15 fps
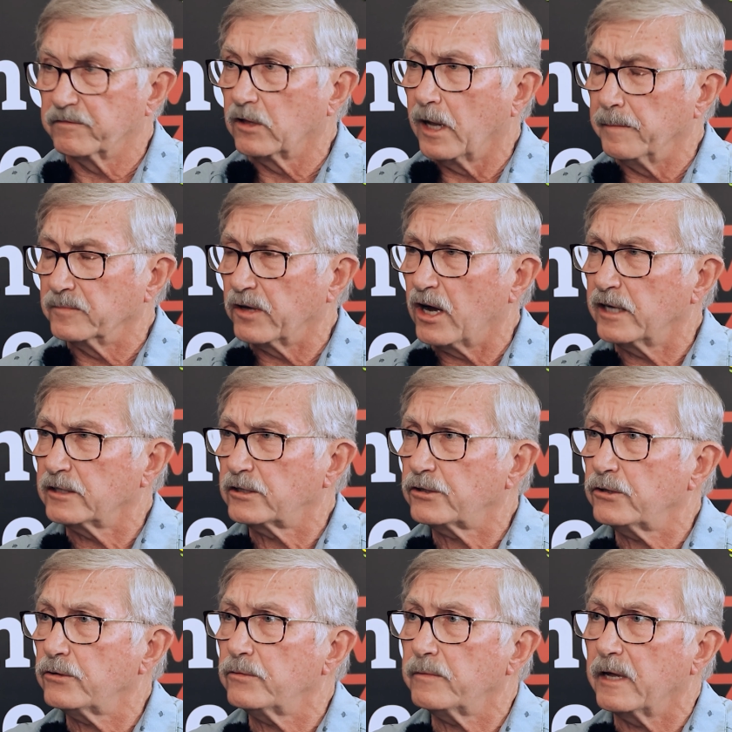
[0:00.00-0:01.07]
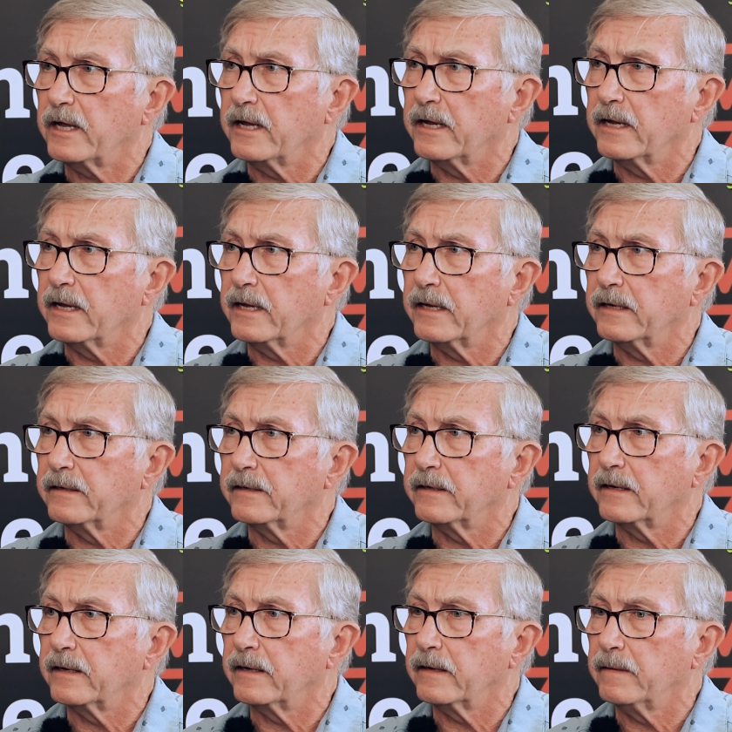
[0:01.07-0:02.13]
glommed onto, and
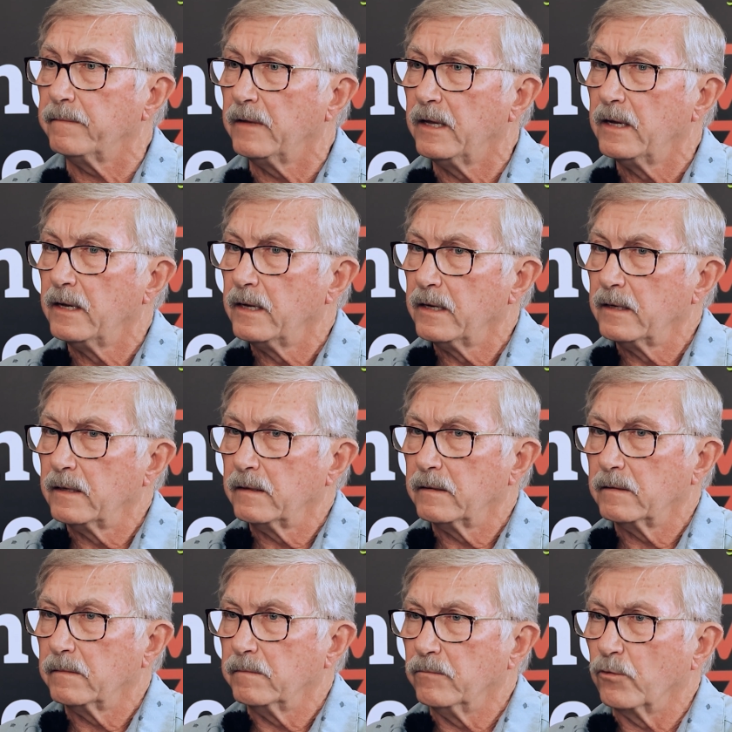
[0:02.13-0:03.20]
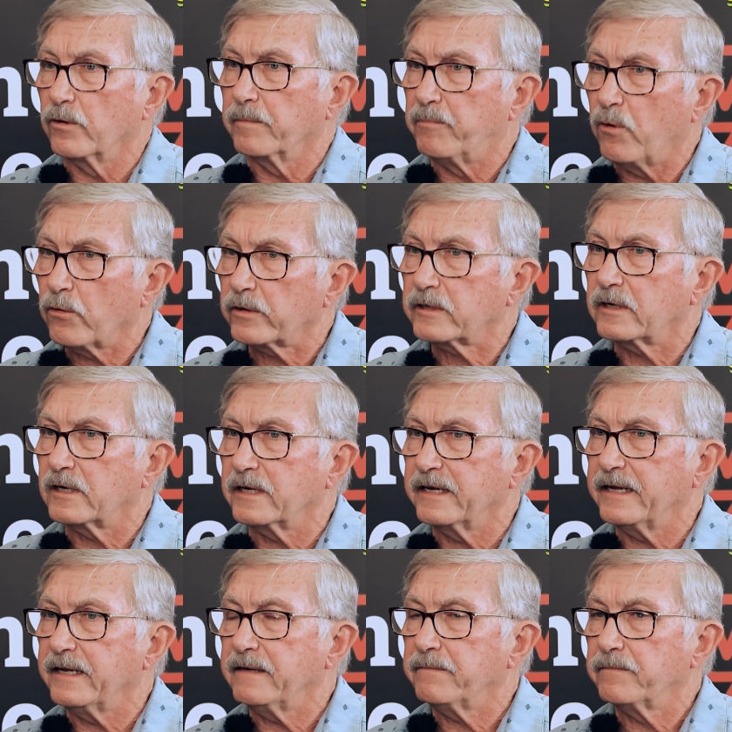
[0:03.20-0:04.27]
more
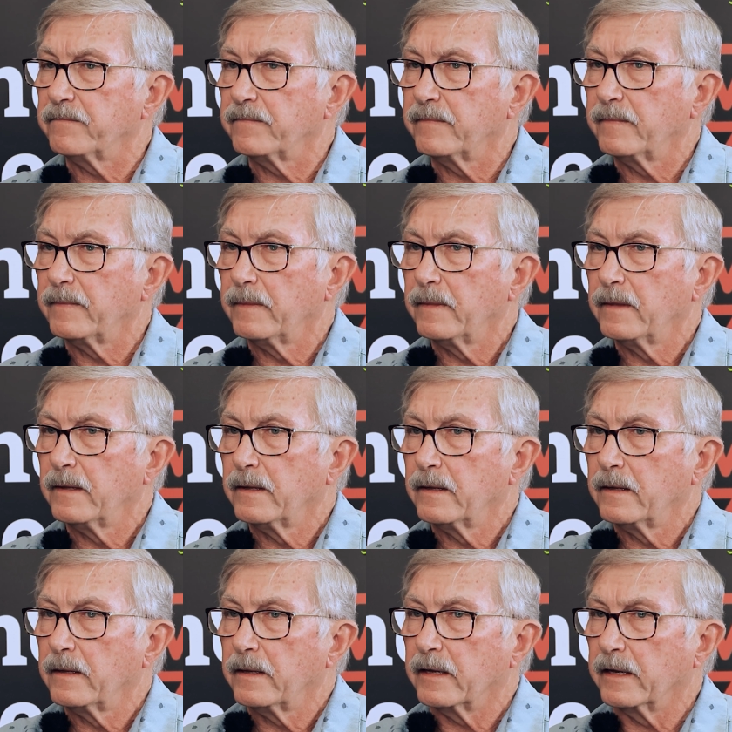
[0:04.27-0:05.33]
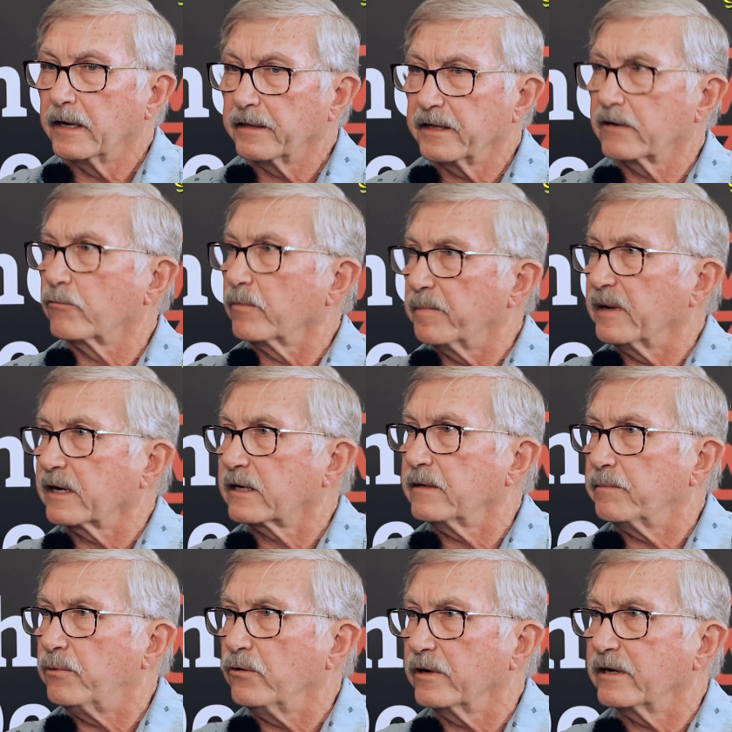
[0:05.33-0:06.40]
importantly. And I think
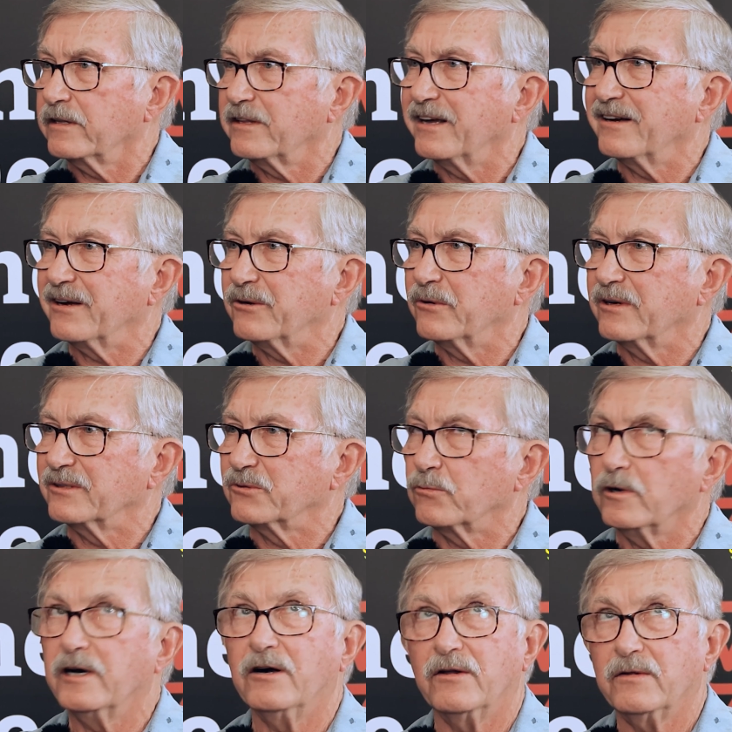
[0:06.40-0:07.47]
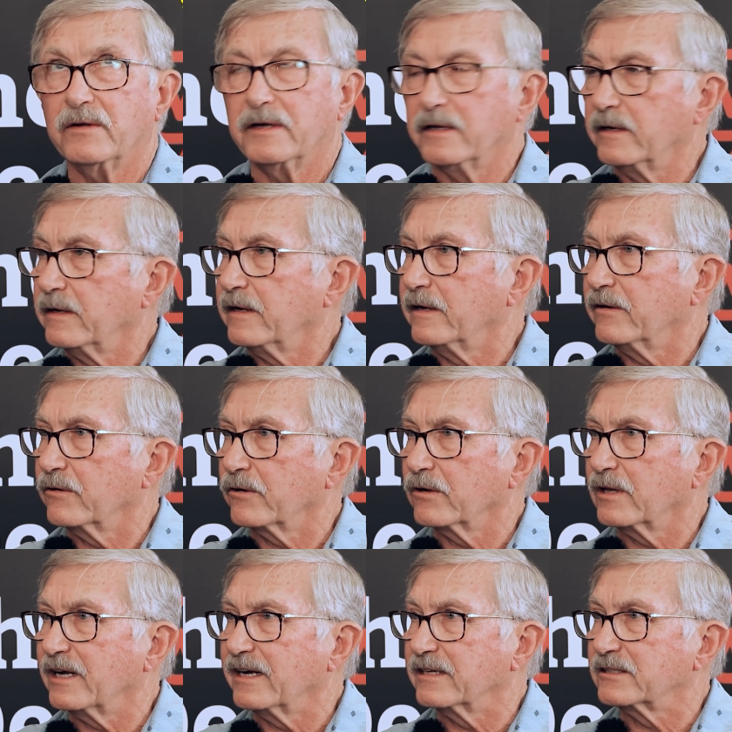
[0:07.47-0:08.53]
Rebecca pointed that out as well in
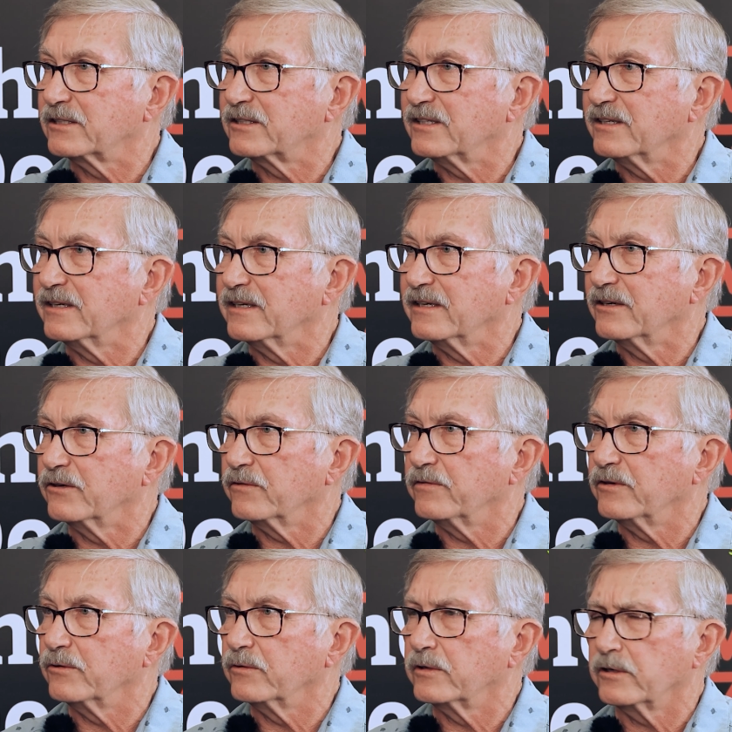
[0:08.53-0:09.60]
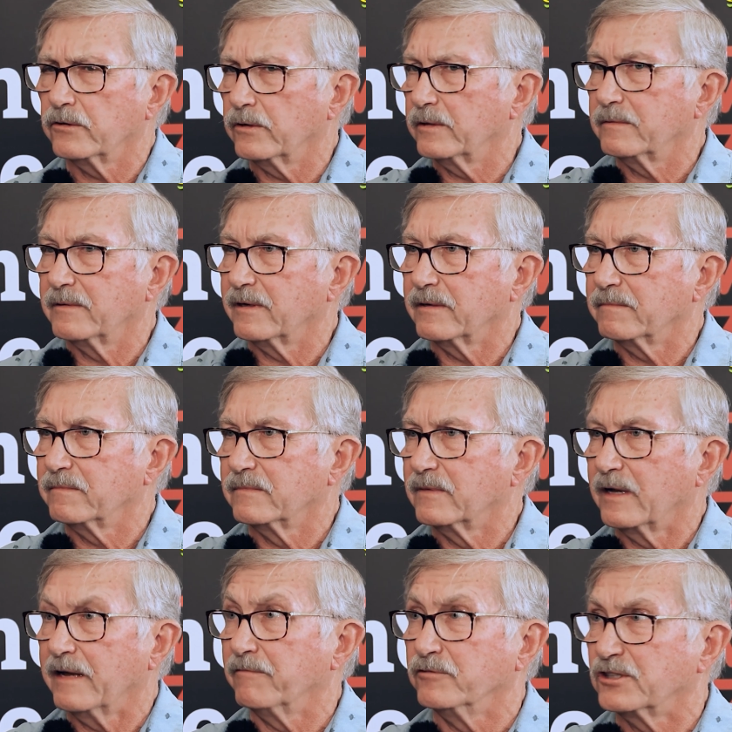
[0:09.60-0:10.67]
her last interview with you. I
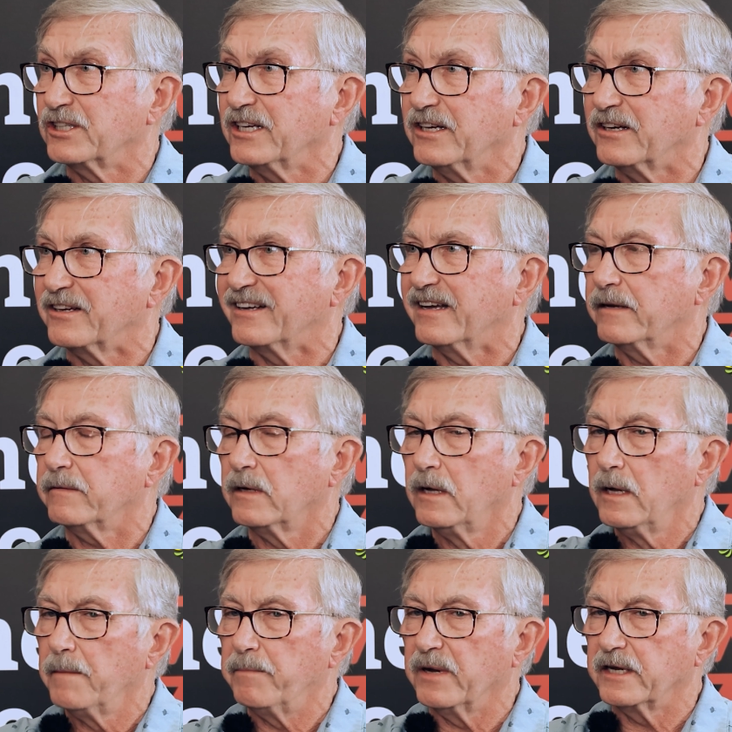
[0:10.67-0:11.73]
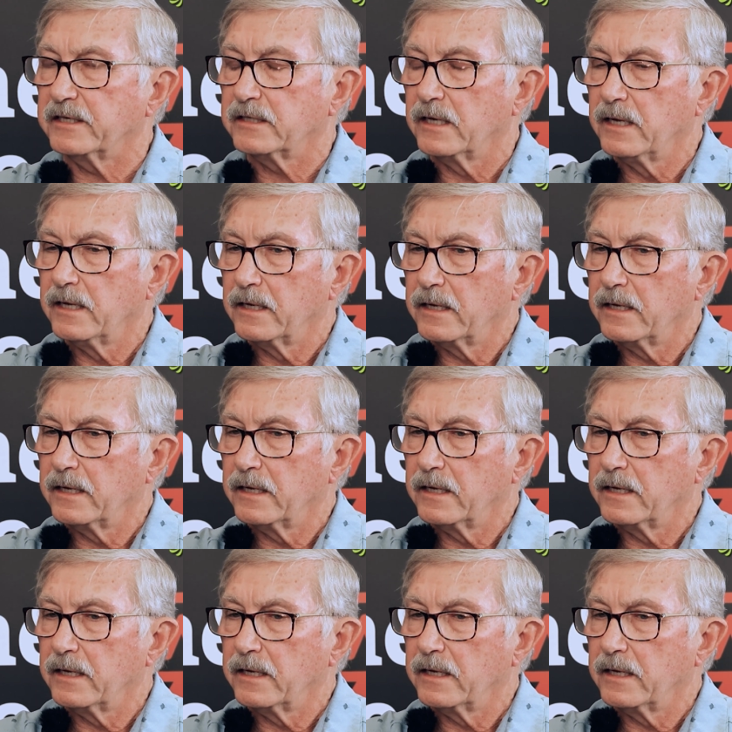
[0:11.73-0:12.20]
haven't seen it yet, but